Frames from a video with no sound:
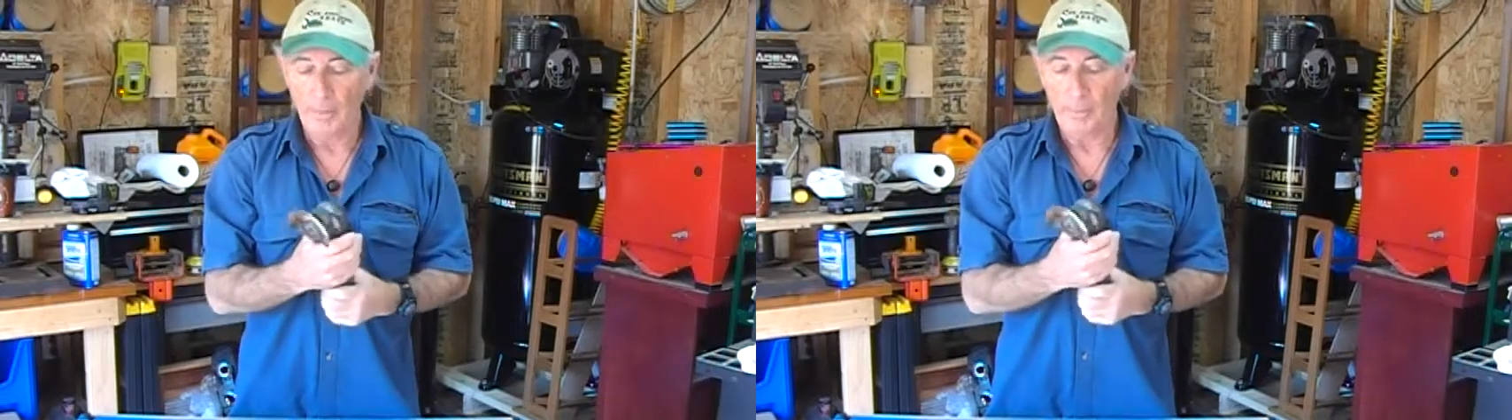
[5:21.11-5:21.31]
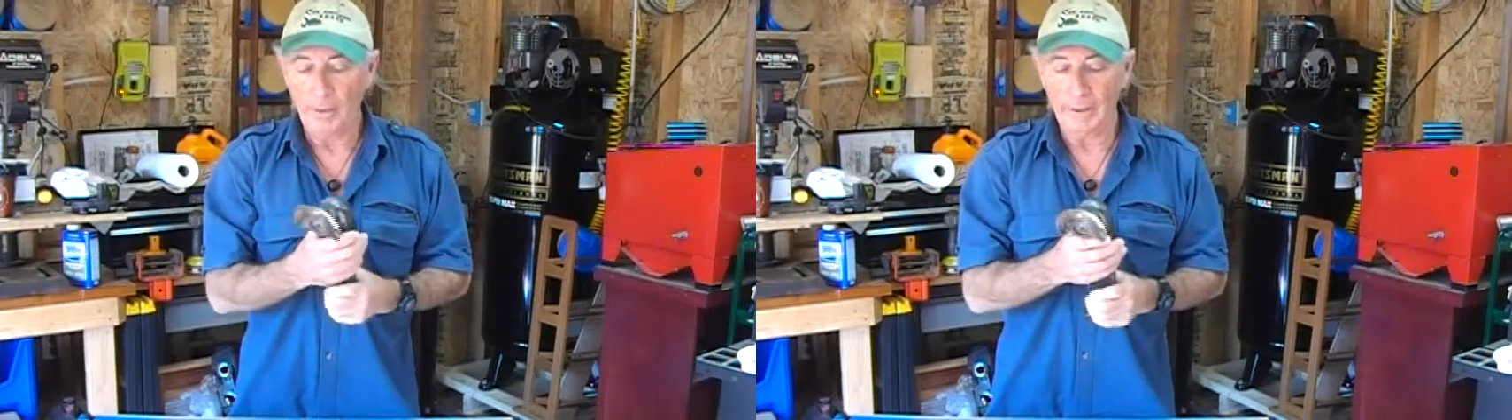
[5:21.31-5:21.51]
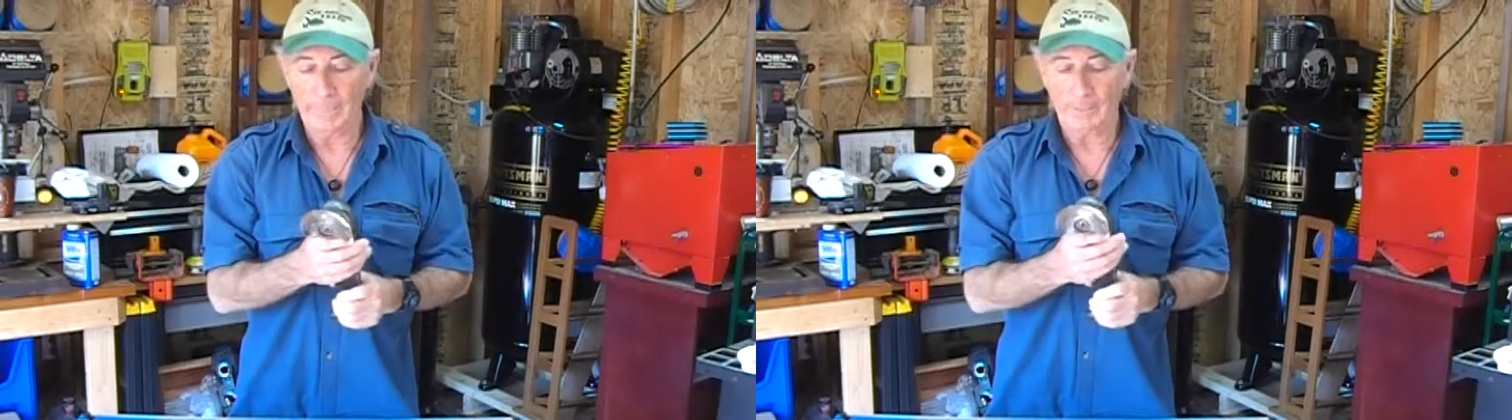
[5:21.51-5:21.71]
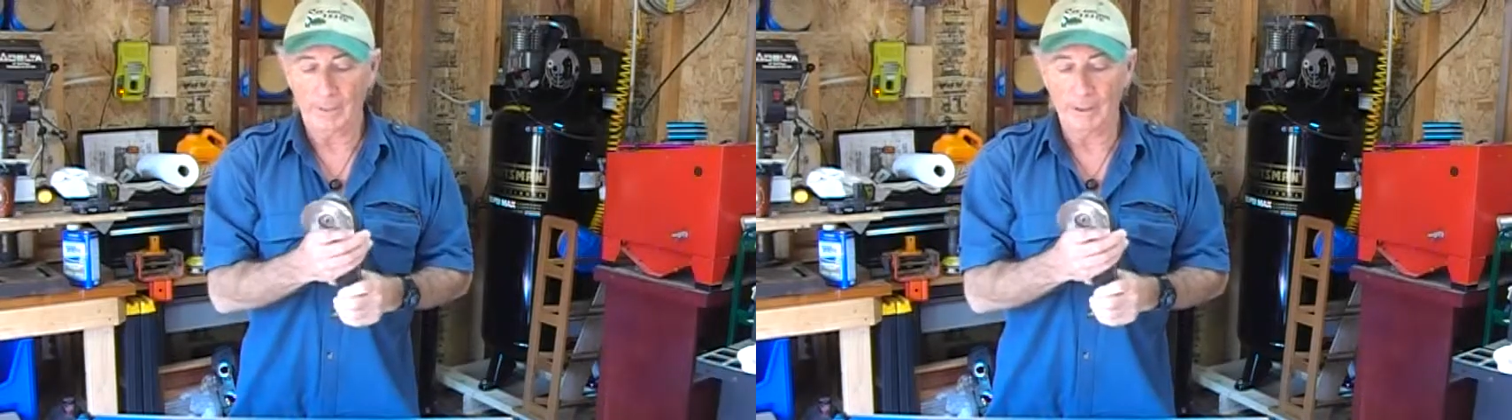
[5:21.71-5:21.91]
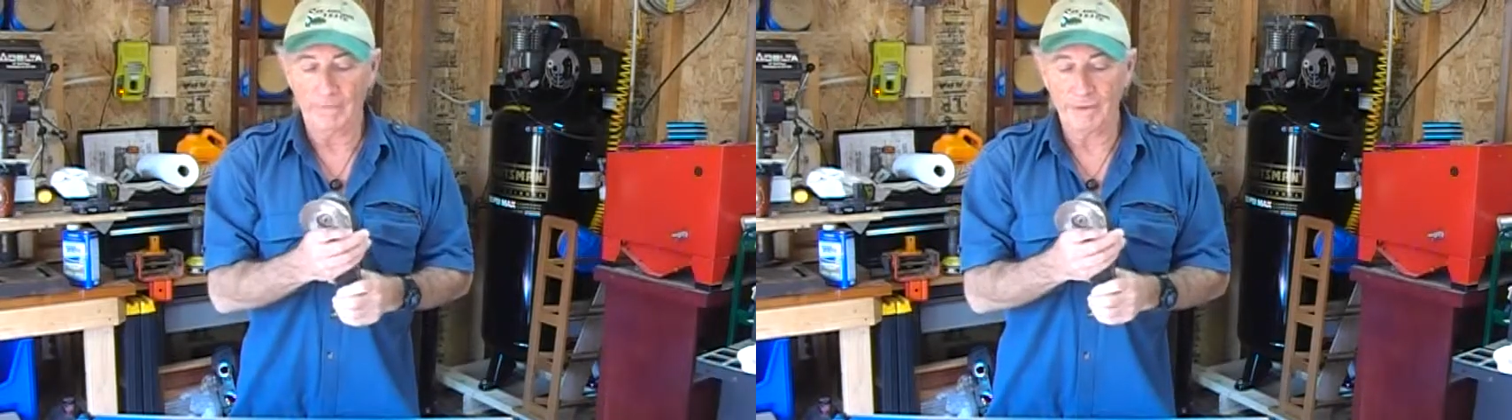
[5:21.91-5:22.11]
But
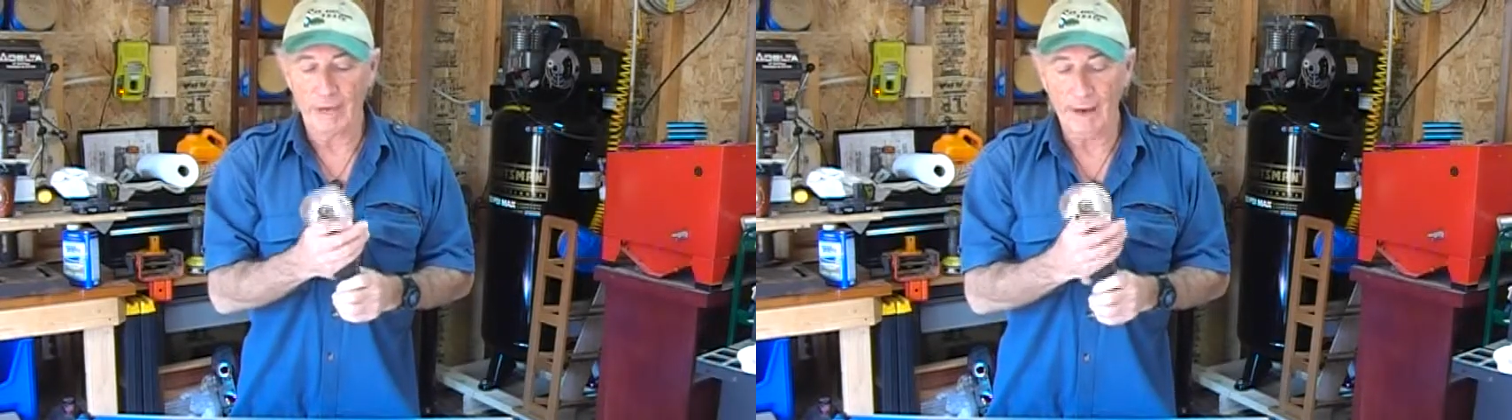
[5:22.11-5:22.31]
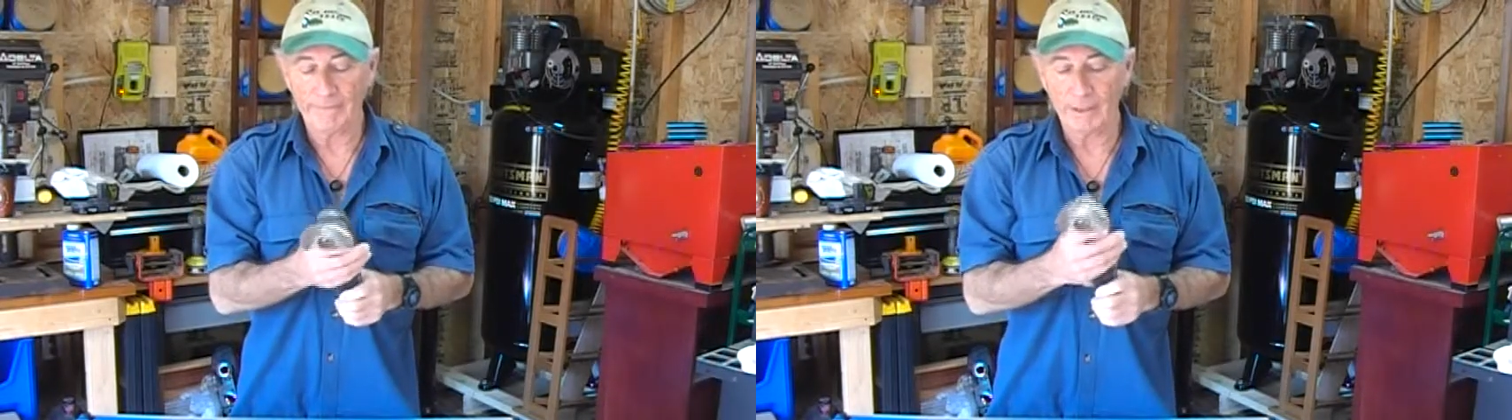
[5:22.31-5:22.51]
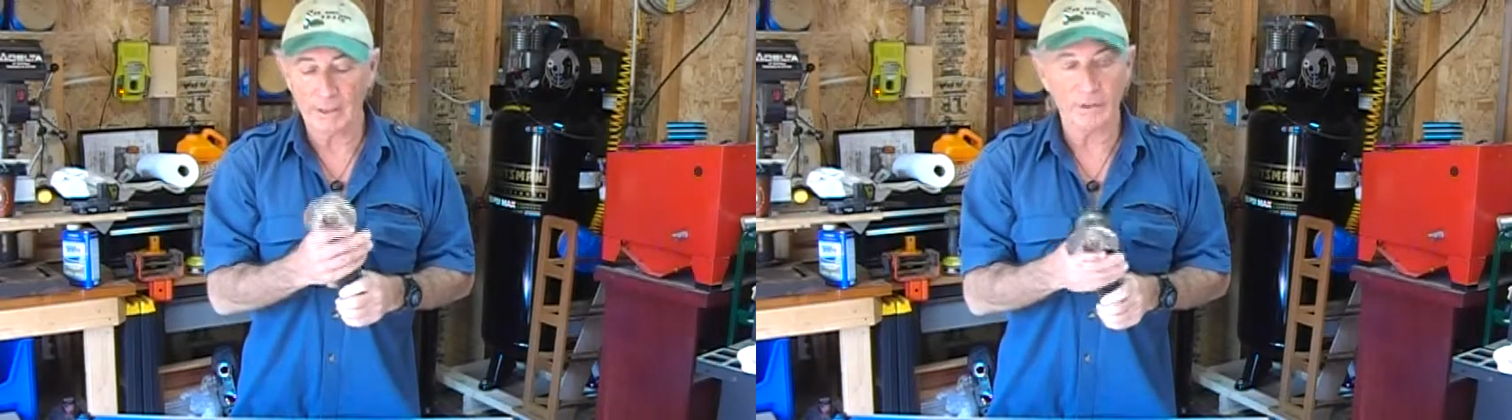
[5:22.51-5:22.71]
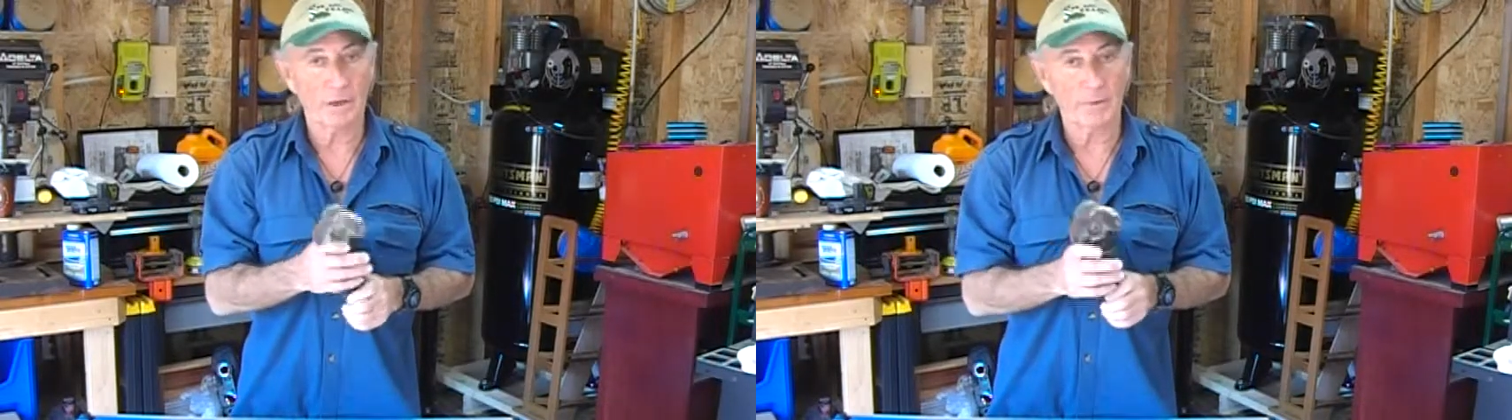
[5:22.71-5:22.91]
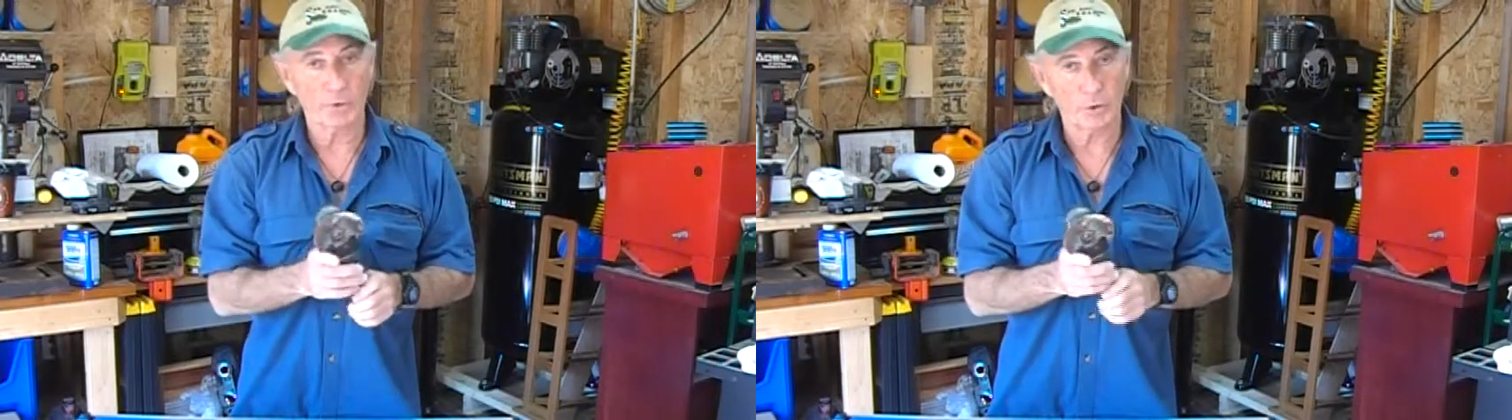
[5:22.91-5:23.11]
if you have to get
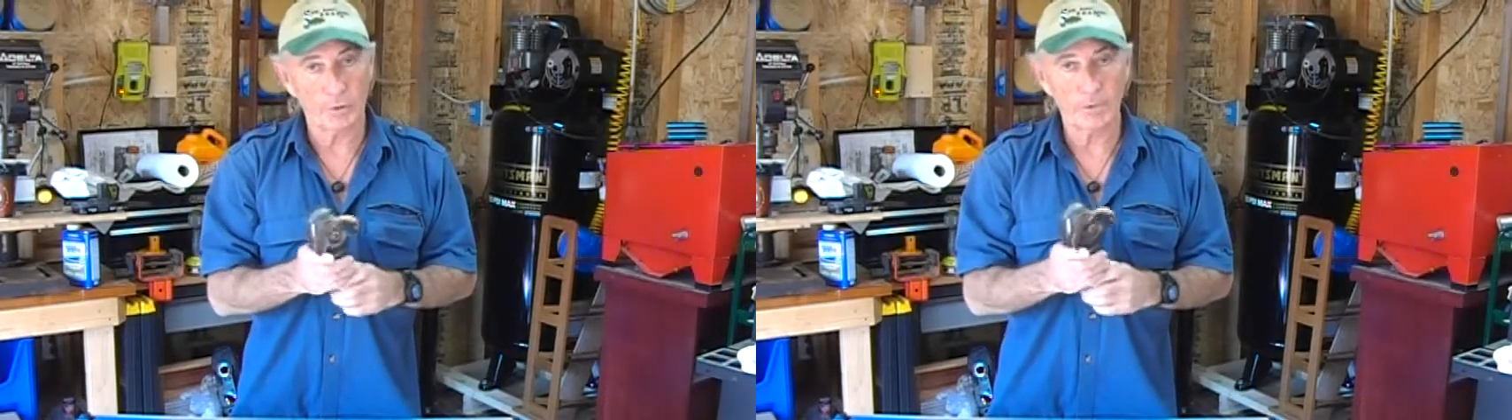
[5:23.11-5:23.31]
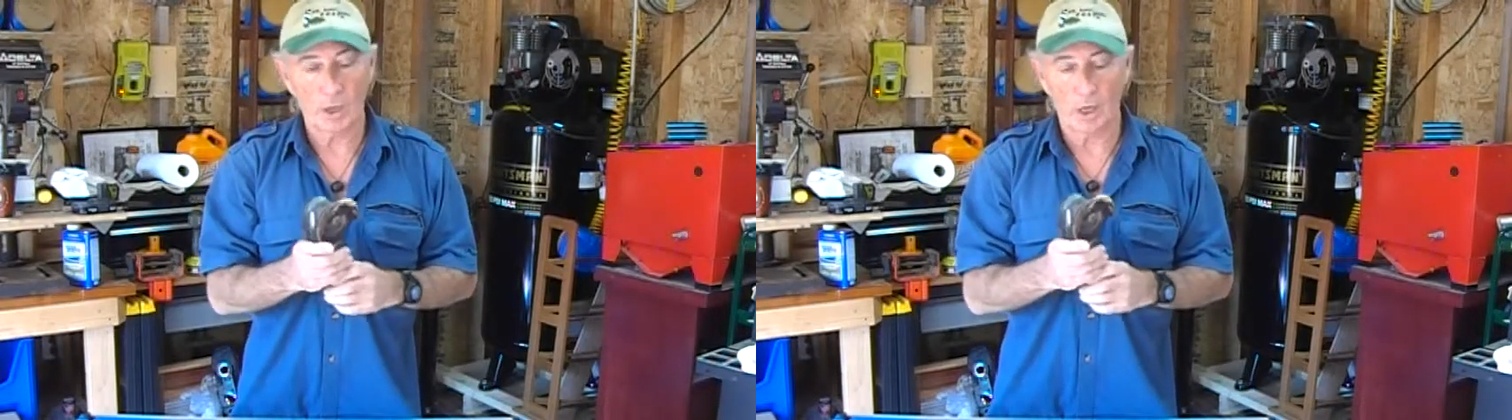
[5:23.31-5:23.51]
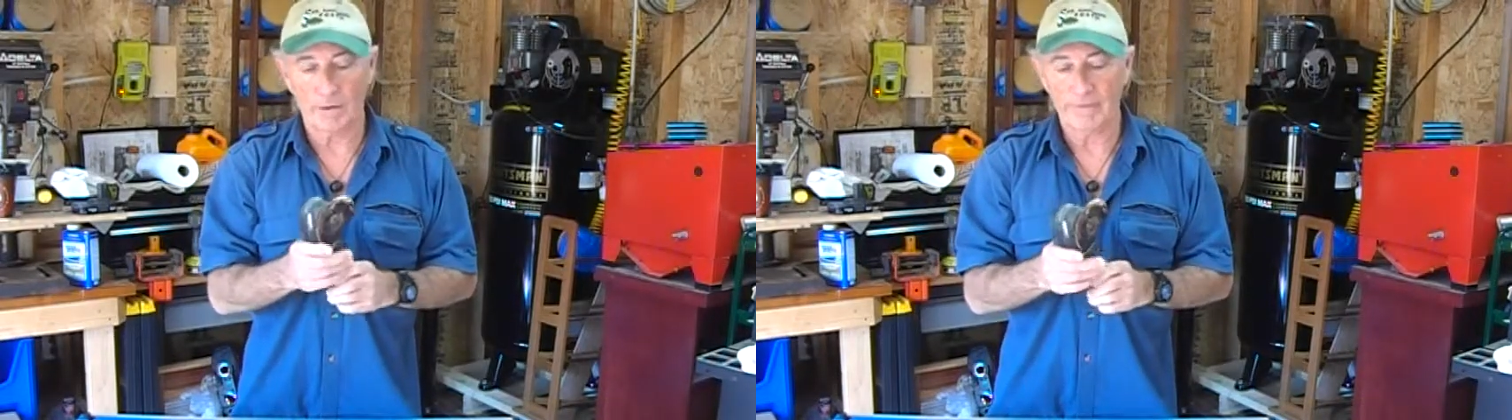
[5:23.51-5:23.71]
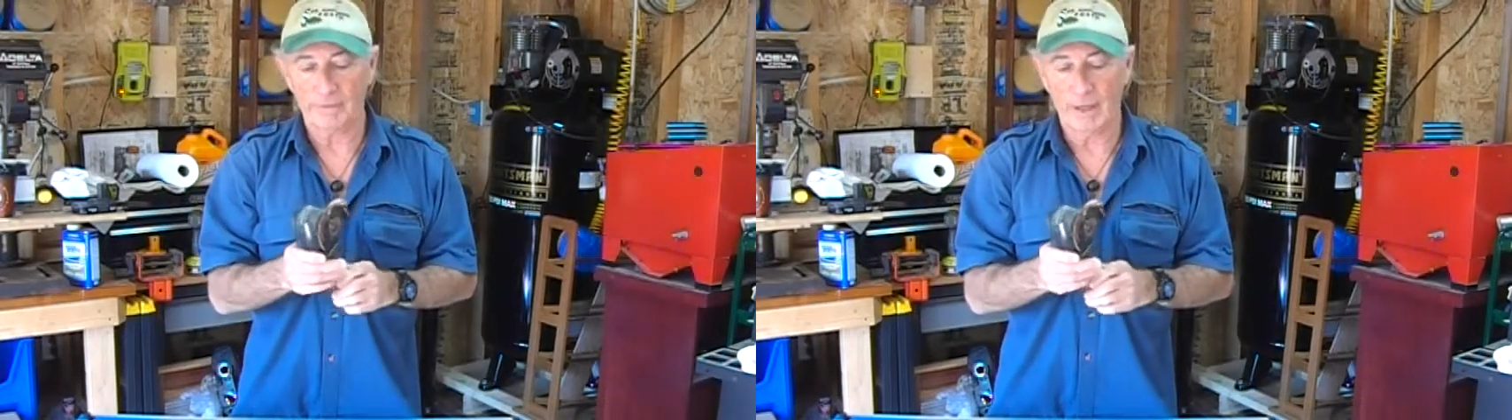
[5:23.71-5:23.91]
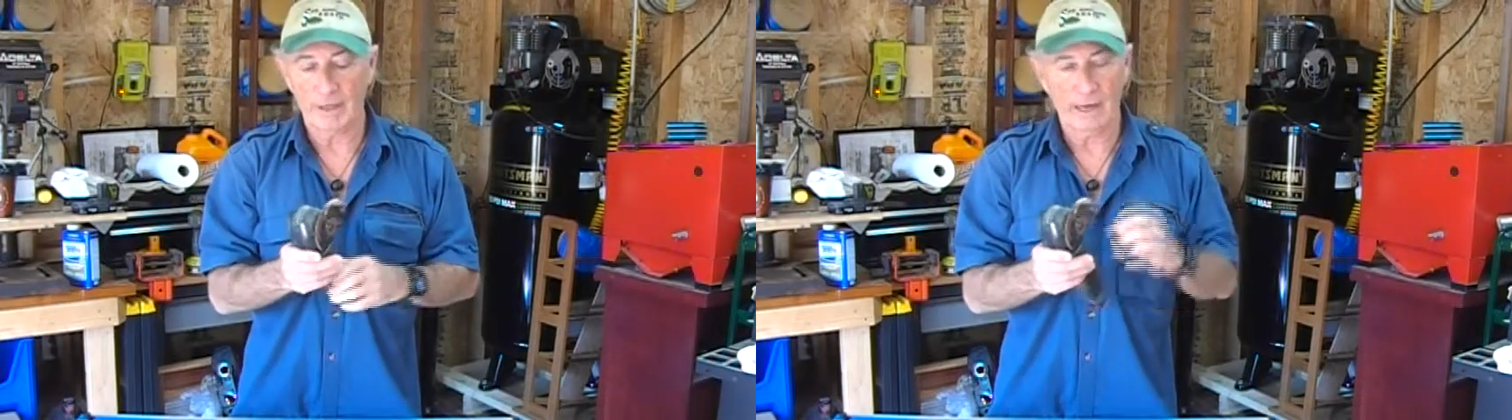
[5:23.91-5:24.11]
something trimmed off
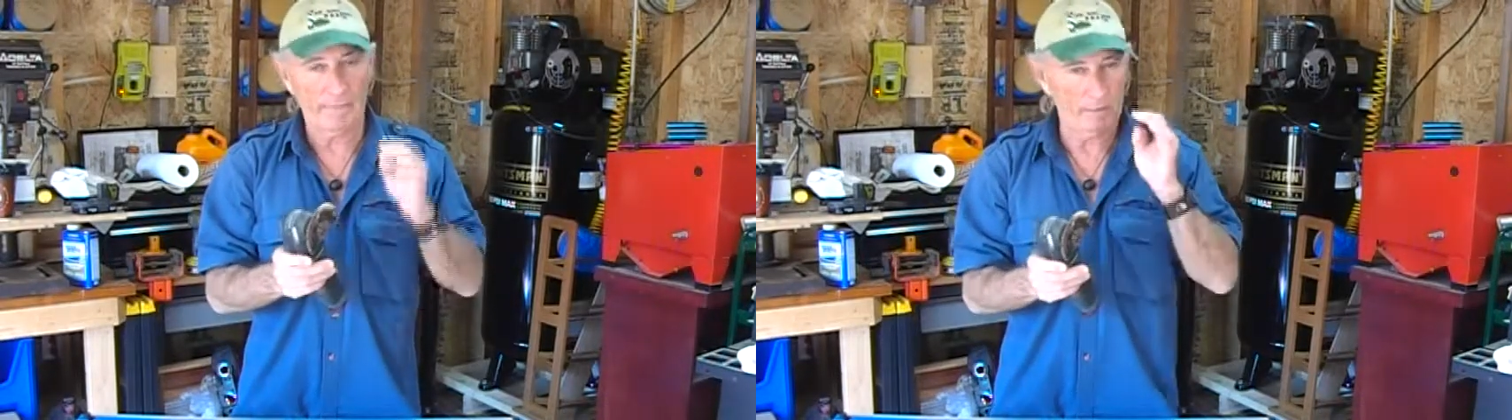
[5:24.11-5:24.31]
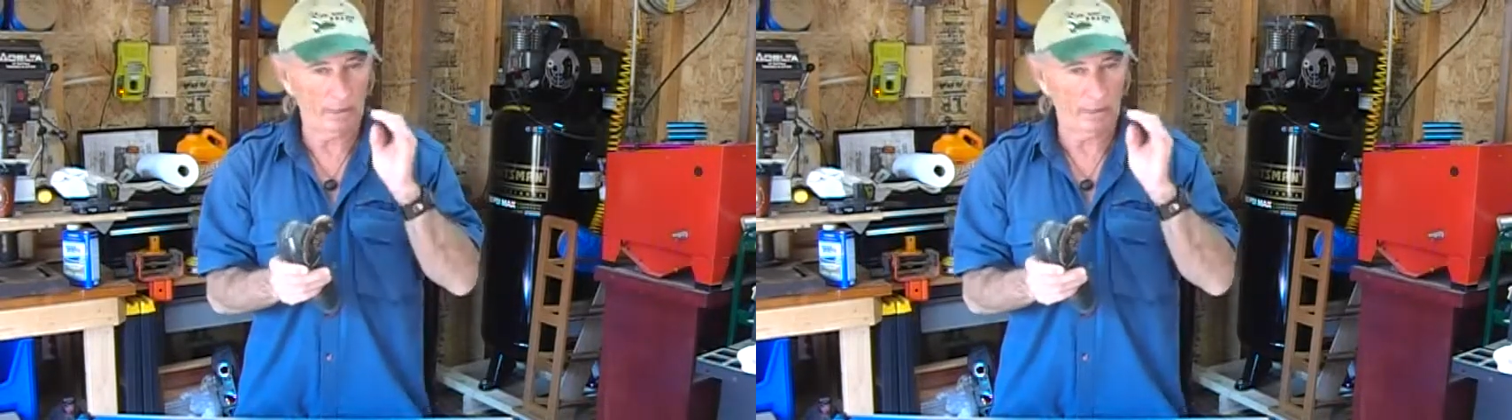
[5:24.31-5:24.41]
and you have a,